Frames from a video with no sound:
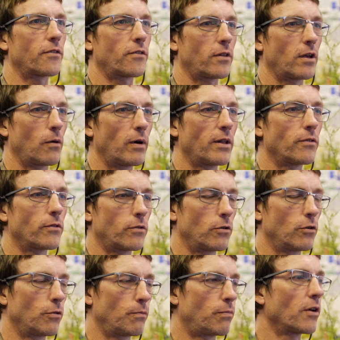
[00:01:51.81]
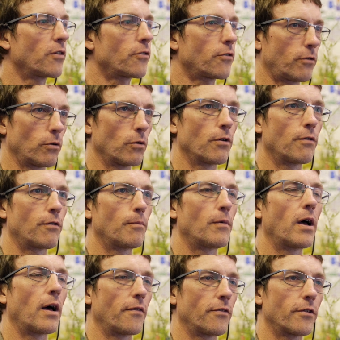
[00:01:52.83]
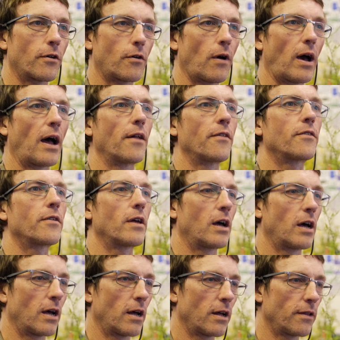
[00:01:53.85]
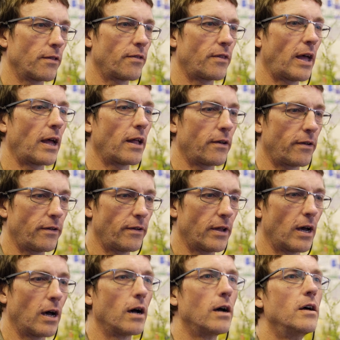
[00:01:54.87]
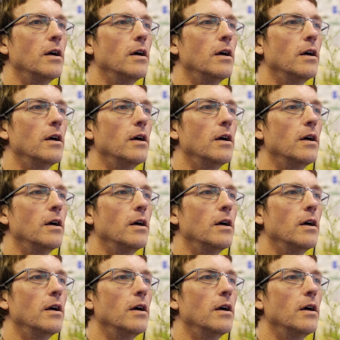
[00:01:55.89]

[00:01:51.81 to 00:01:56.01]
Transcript: So I went to Bristol for my undergrad, and then